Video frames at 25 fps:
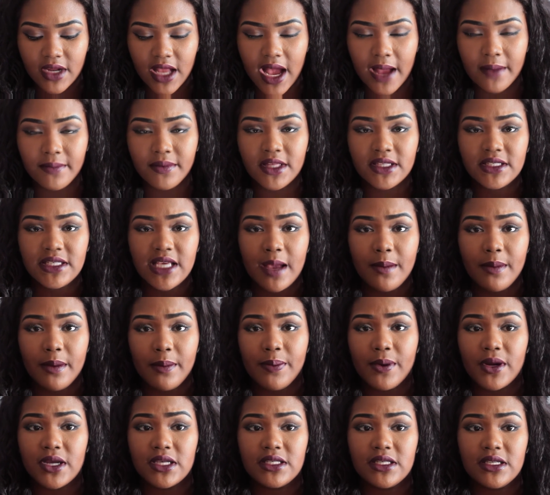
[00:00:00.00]
I'm the type
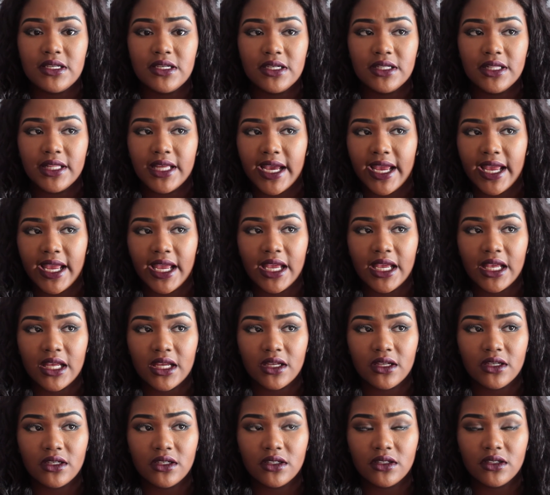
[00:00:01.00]
of person to like
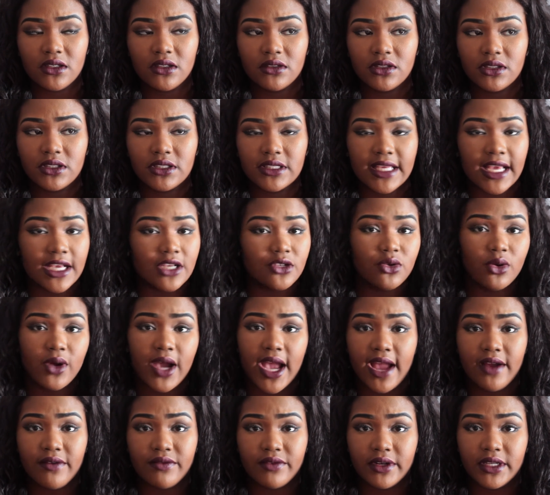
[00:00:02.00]
schedule
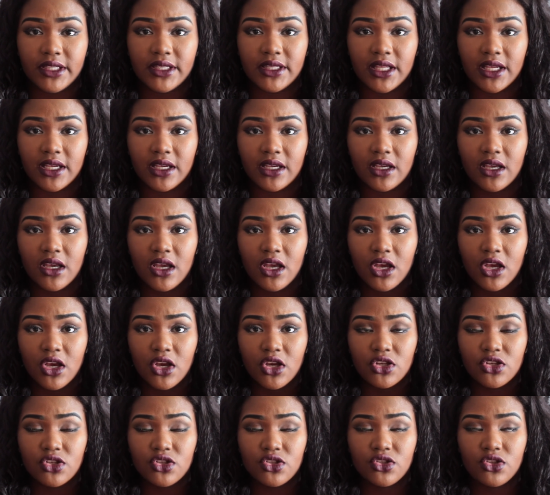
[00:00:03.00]
everything.
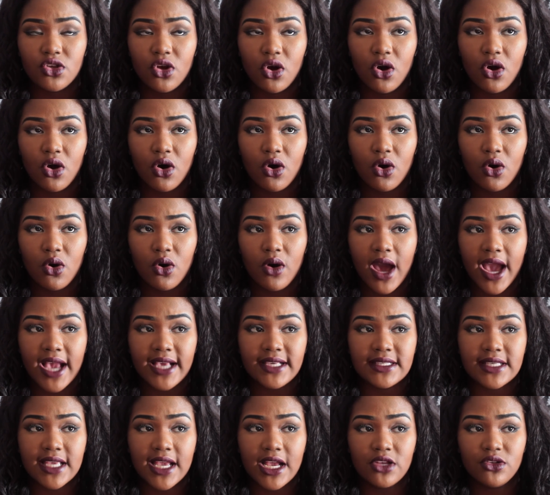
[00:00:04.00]
So I
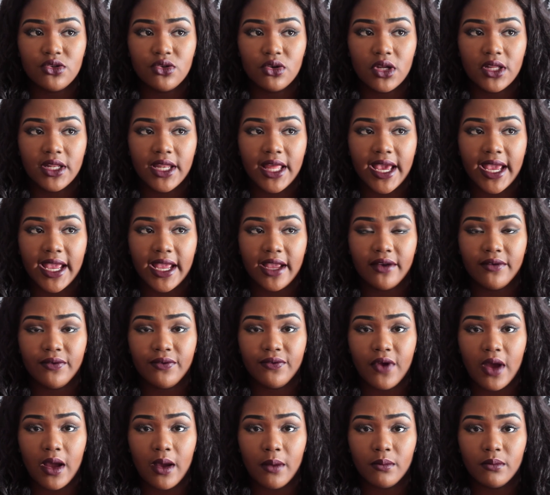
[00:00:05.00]
schedule like
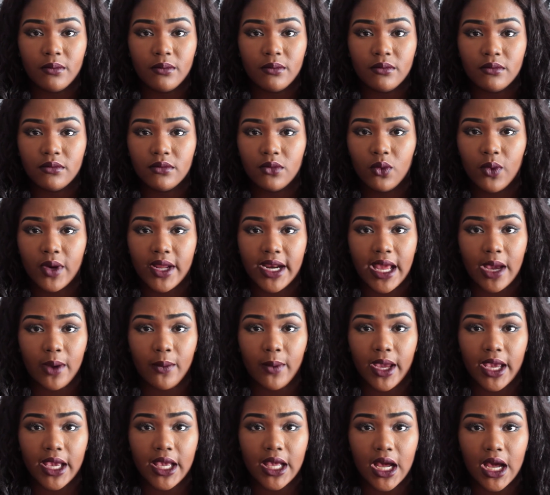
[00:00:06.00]
from when I
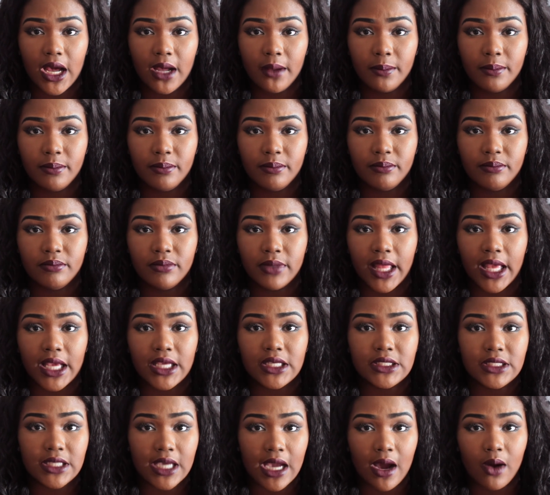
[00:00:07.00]
wake up,
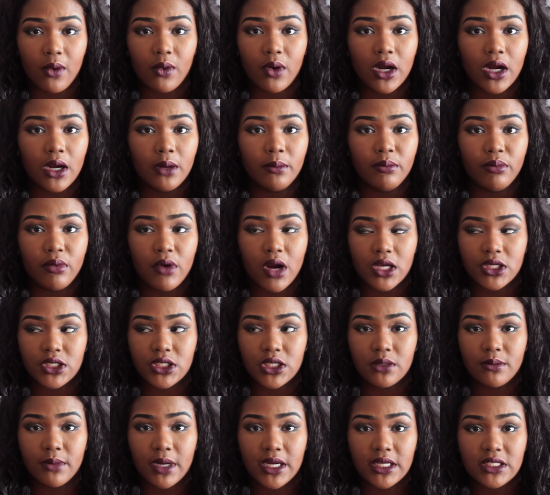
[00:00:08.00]
like shower,
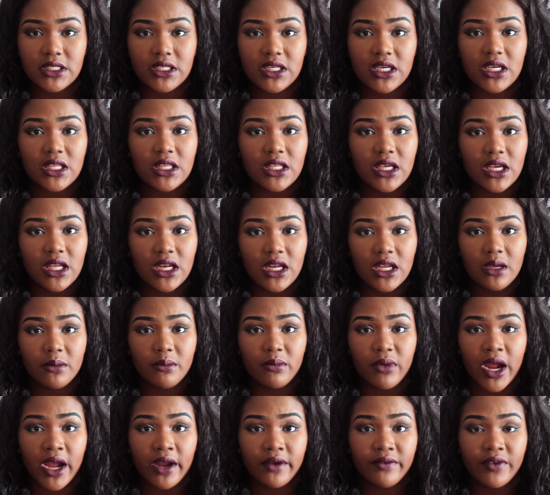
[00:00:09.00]
brushing my teeth, eating
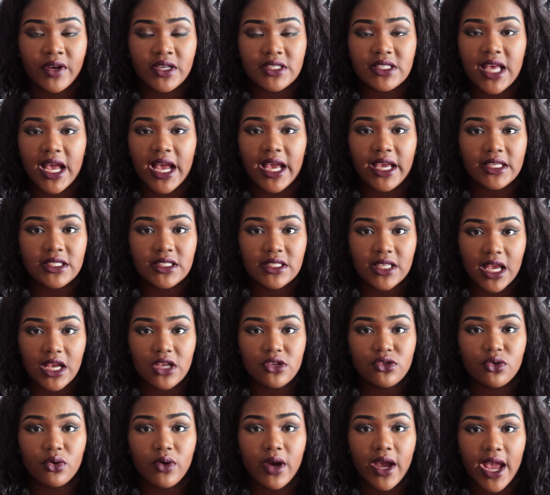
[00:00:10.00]
breakfast. I
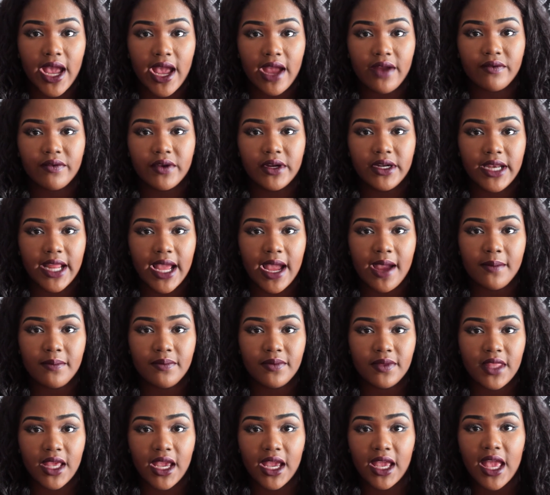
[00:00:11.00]
schedule every damn
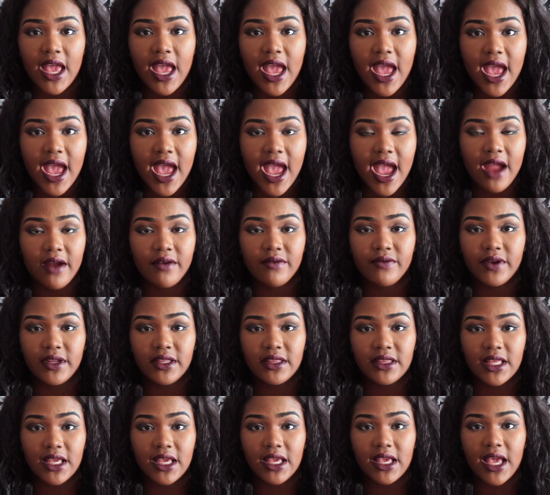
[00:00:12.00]
thing.
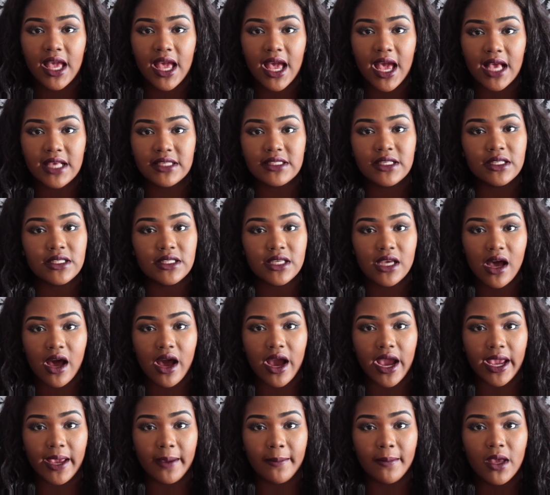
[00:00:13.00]
Everything has a
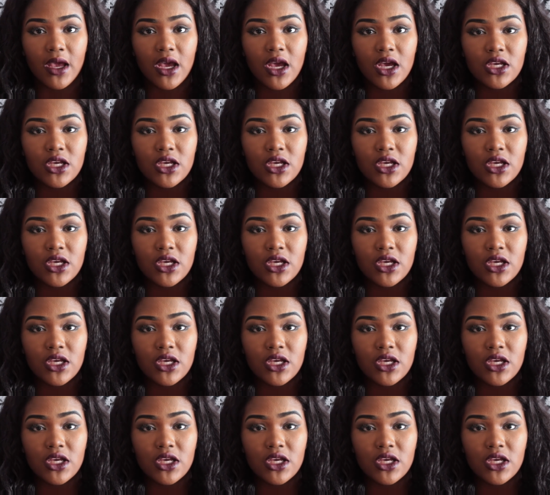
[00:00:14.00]
time.